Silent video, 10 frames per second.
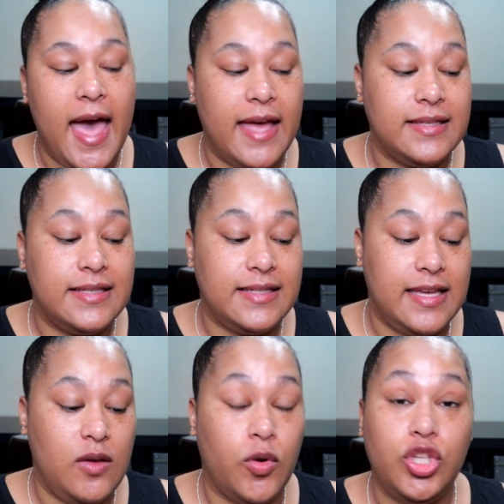and
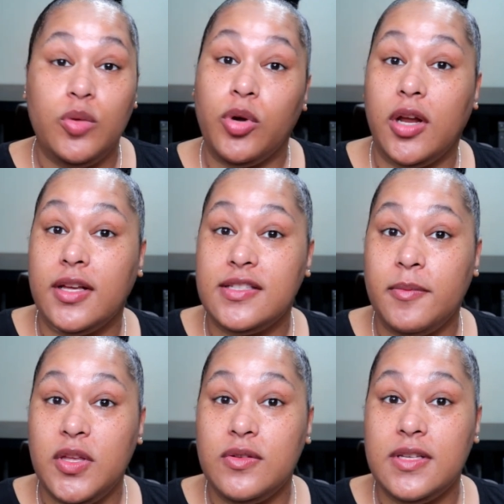see what new products I'm
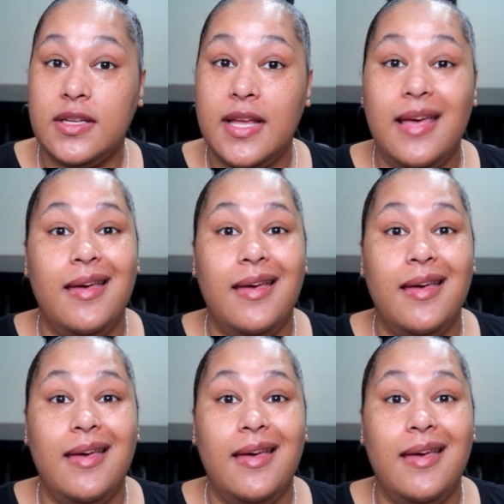using